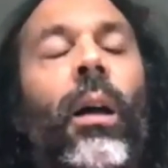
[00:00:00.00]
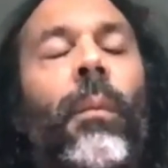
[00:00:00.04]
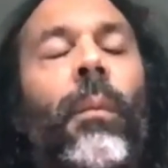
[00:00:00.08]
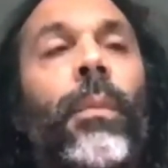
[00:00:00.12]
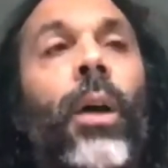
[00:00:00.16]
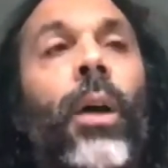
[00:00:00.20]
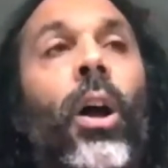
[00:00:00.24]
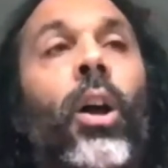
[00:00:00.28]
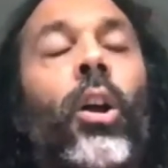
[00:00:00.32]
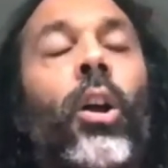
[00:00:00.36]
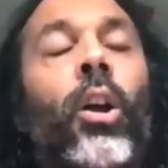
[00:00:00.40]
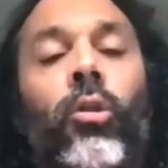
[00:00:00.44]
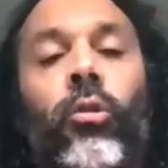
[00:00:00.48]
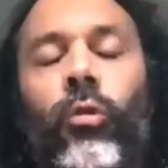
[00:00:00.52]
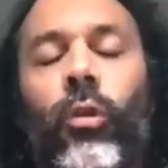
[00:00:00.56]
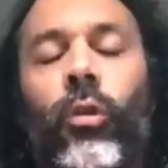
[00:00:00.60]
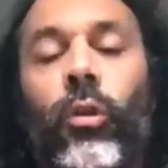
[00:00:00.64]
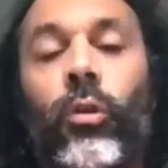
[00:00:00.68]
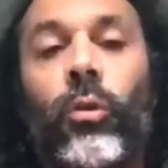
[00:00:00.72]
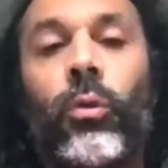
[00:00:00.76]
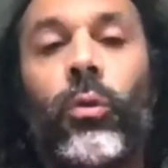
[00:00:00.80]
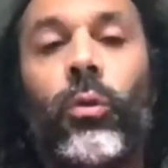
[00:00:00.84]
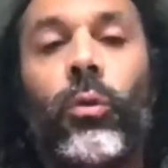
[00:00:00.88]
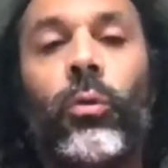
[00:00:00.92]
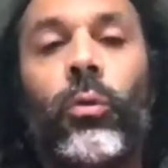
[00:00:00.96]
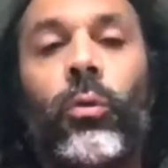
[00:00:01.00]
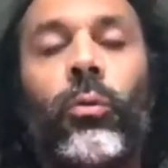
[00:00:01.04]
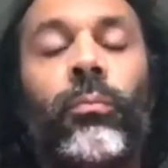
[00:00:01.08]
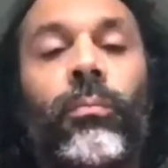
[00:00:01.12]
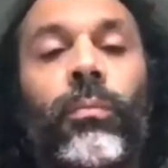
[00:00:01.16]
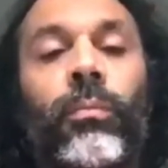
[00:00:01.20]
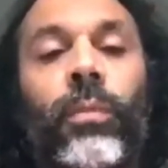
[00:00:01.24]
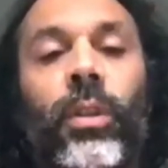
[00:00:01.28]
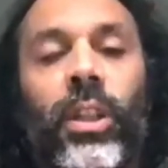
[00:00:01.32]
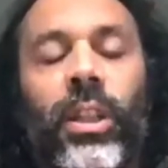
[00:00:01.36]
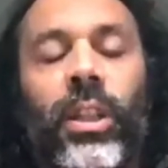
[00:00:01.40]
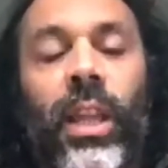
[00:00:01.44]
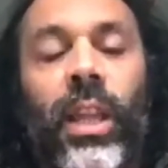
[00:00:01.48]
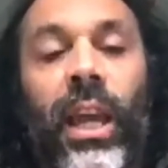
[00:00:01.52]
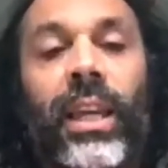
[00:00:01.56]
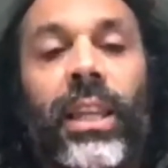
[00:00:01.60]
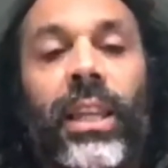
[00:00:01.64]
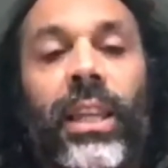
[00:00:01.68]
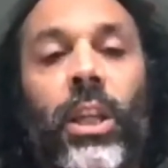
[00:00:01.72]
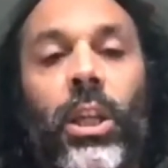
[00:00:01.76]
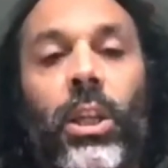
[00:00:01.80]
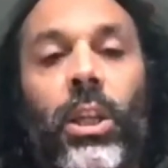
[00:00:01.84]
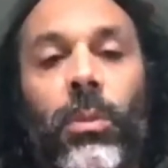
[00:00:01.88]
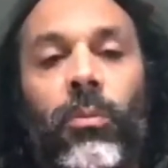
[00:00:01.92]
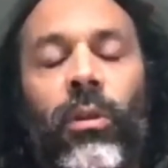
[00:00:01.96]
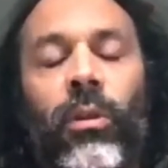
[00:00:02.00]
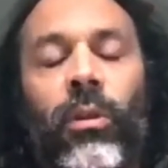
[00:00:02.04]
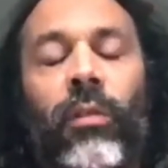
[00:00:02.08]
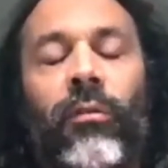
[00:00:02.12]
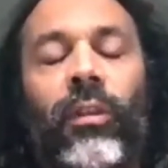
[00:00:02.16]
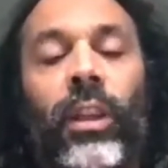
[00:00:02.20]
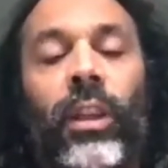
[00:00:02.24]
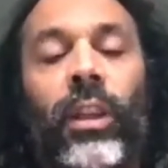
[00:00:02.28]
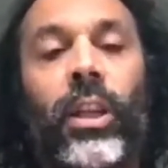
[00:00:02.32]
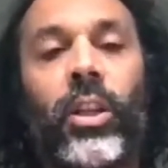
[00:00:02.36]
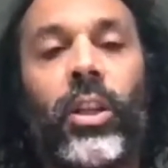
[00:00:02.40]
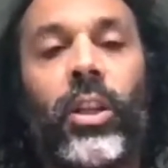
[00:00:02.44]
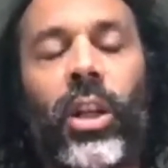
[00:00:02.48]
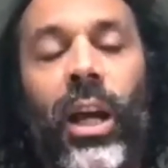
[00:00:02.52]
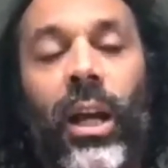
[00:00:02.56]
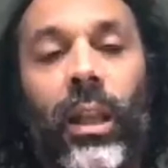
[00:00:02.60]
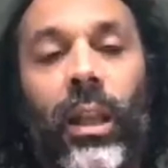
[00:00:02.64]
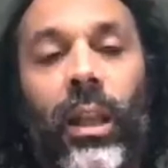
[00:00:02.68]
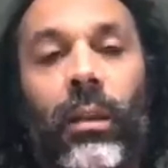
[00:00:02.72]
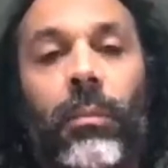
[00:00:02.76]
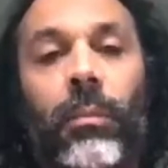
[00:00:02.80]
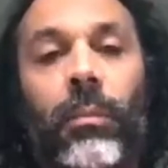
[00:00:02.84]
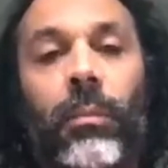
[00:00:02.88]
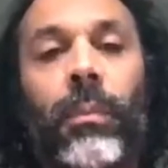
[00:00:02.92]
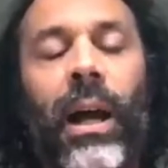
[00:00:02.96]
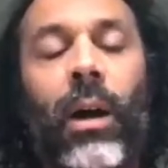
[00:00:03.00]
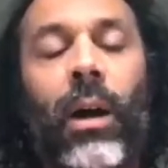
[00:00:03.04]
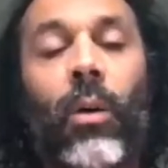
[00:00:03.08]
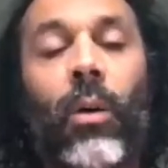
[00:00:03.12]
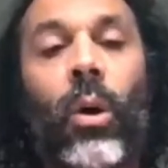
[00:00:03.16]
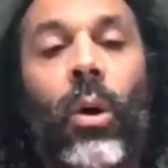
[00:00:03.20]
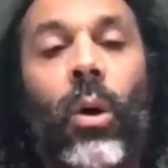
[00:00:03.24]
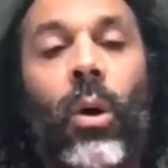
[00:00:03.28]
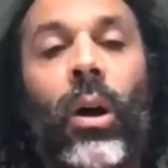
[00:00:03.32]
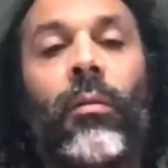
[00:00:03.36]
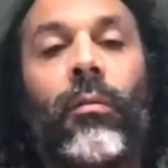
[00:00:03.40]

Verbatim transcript: accrue status, privilege and power